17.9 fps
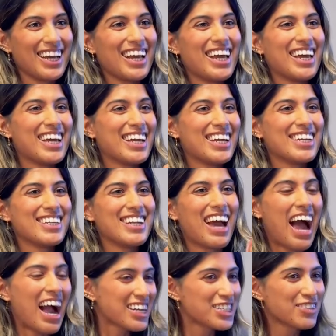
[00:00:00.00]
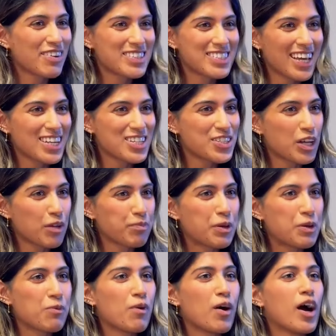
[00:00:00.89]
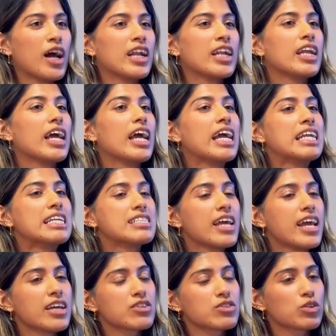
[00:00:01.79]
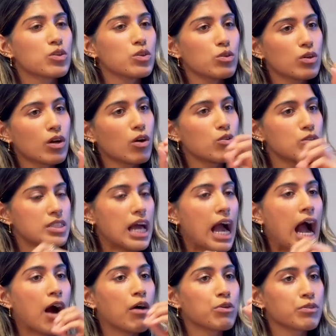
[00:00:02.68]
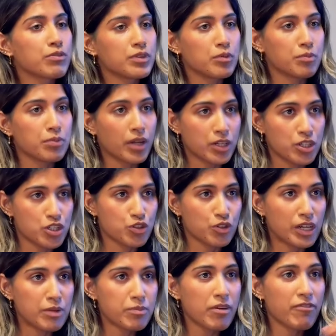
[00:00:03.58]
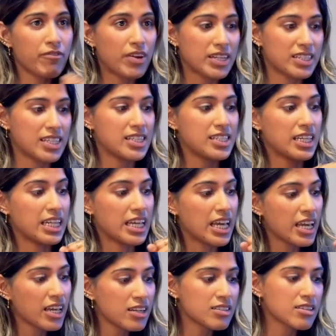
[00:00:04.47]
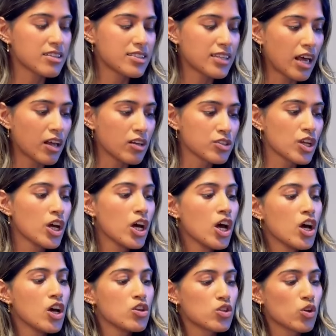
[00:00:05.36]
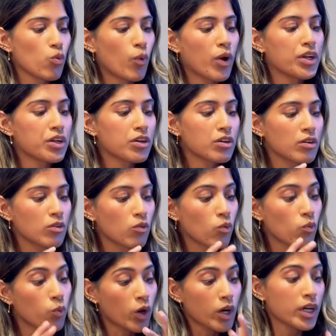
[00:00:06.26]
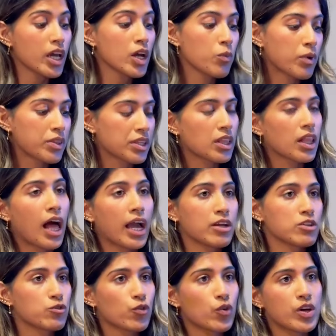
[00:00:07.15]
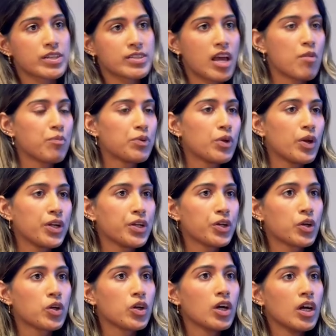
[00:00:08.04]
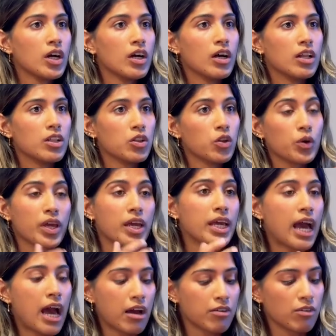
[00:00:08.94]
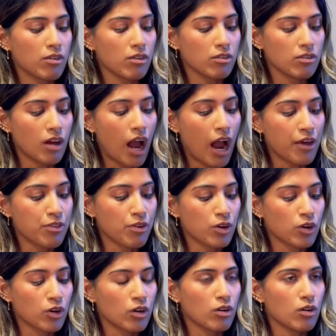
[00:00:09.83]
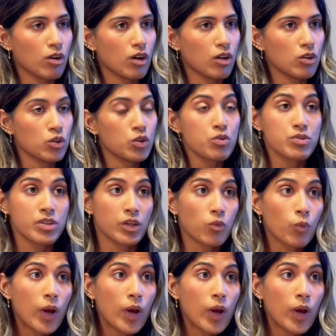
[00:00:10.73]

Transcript: It activates that GLP-1, it takes glucose out of the bloodstream, fixes it into cells. So when you're working with clients, for example, and you're looking at either losing